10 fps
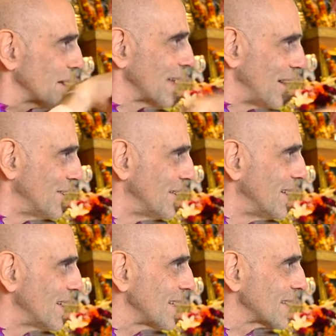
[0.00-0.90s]
now,
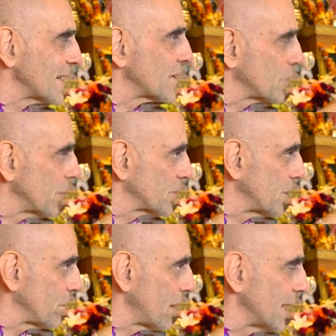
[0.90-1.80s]
like that in terms of
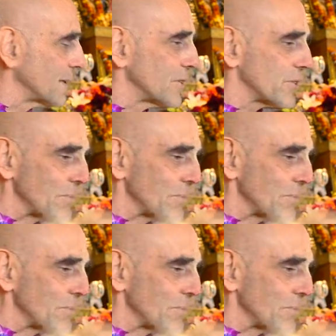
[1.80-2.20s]
applying this.